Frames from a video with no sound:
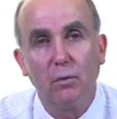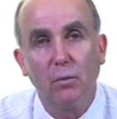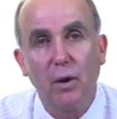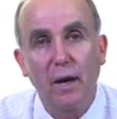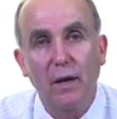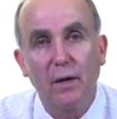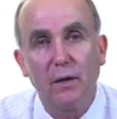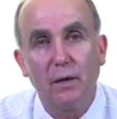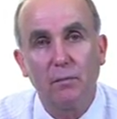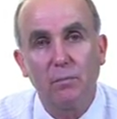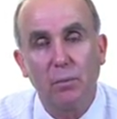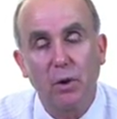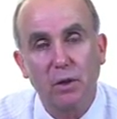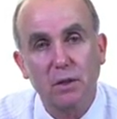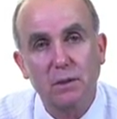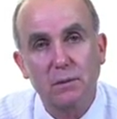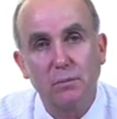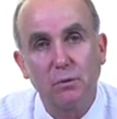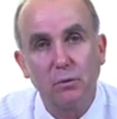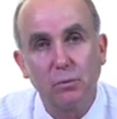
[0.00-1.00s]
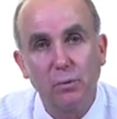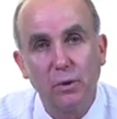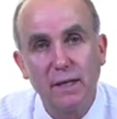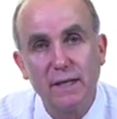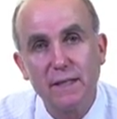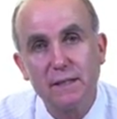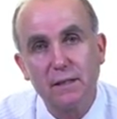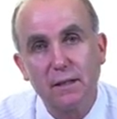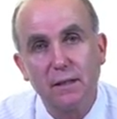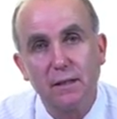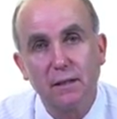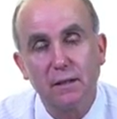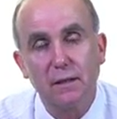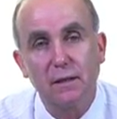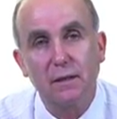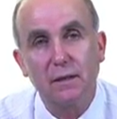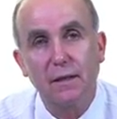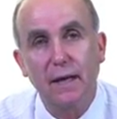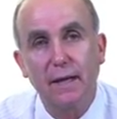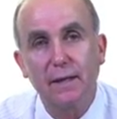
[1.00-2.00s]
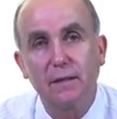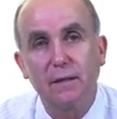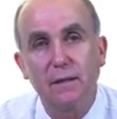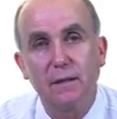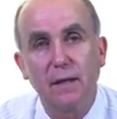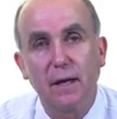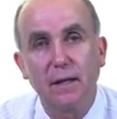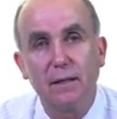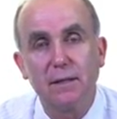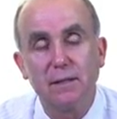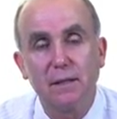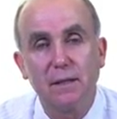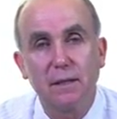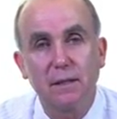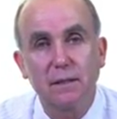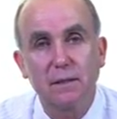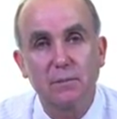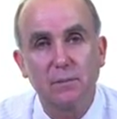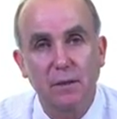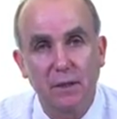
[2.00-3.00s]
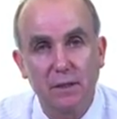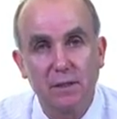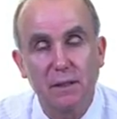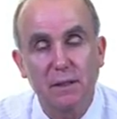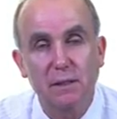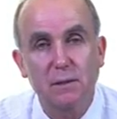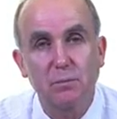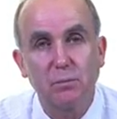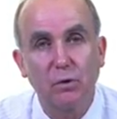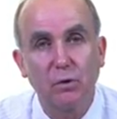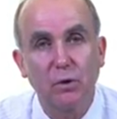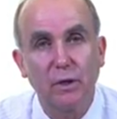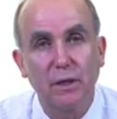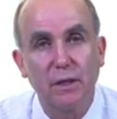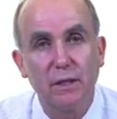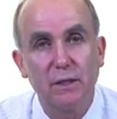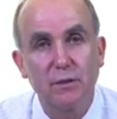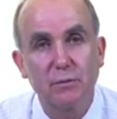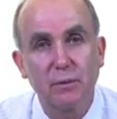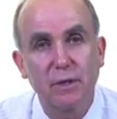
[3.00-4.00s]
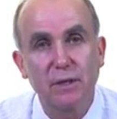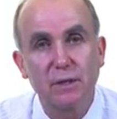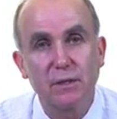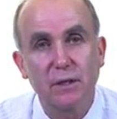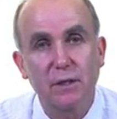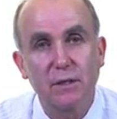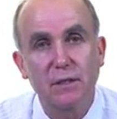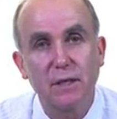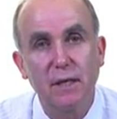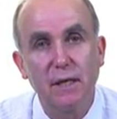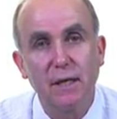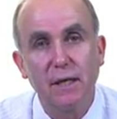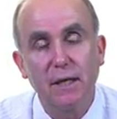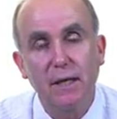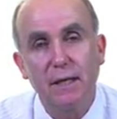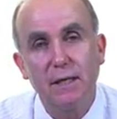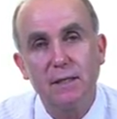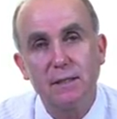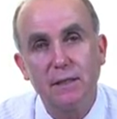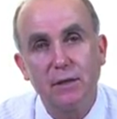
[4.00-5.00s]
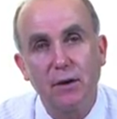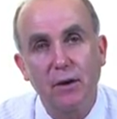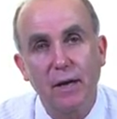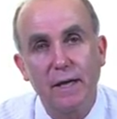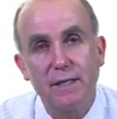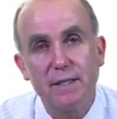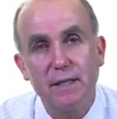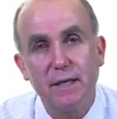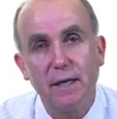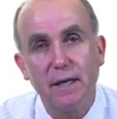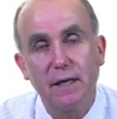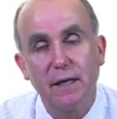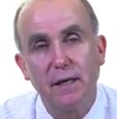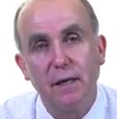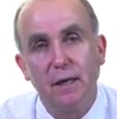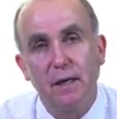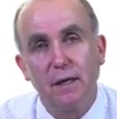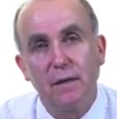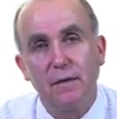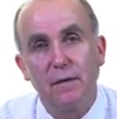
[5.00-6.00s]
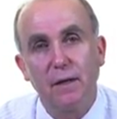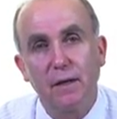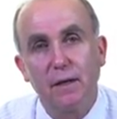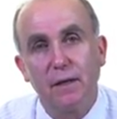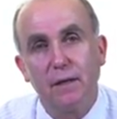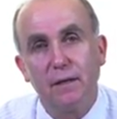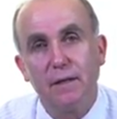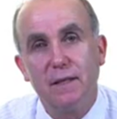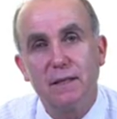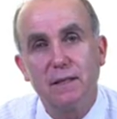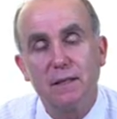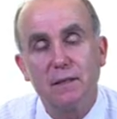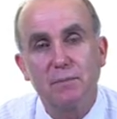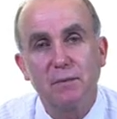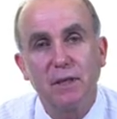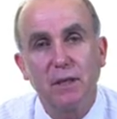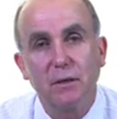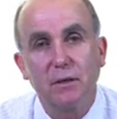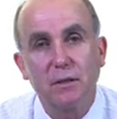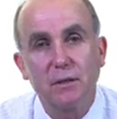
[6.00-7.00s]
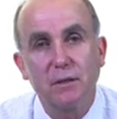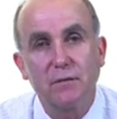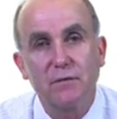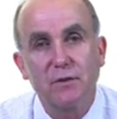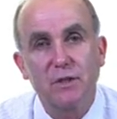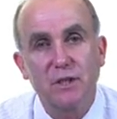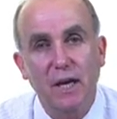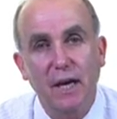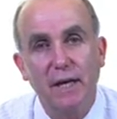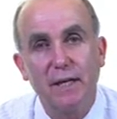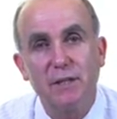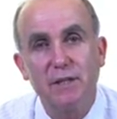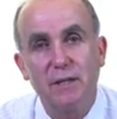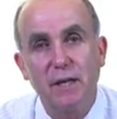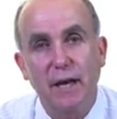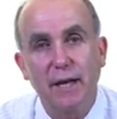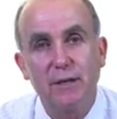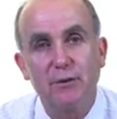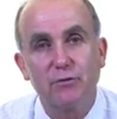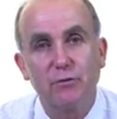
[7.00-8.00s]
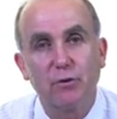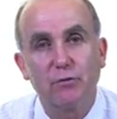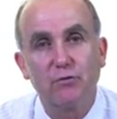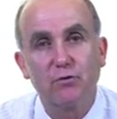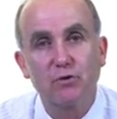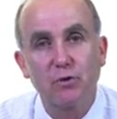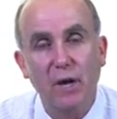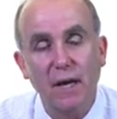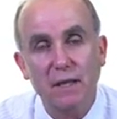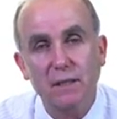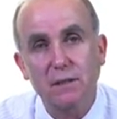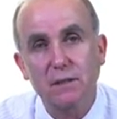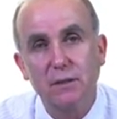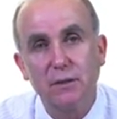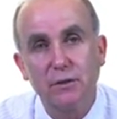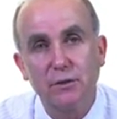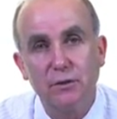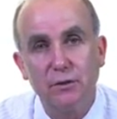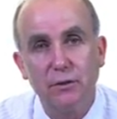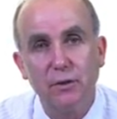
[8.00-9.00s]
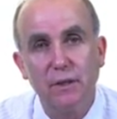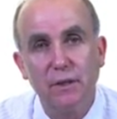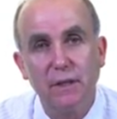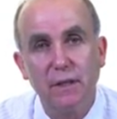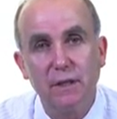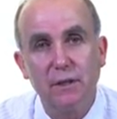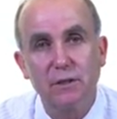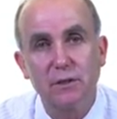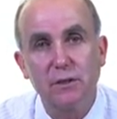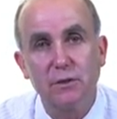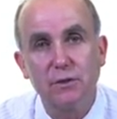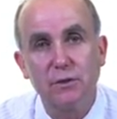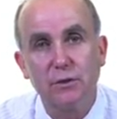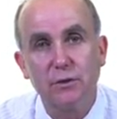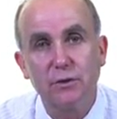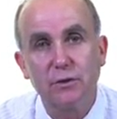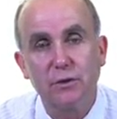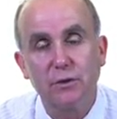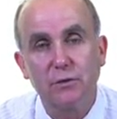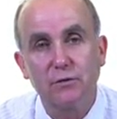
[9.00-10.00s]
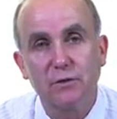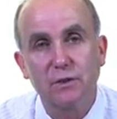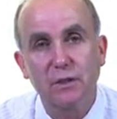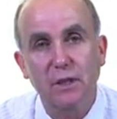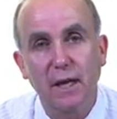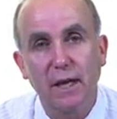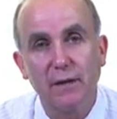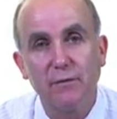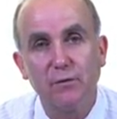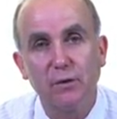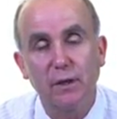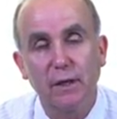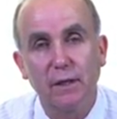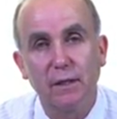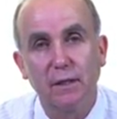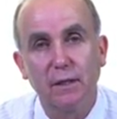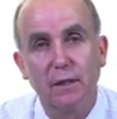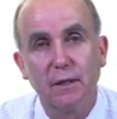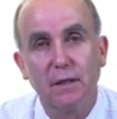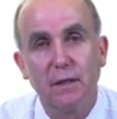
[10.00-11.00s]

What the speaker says: One possible reason that Nathan Nunn has explored in his research is the idea that this is because of changed nature of trust due to the institution of slavery.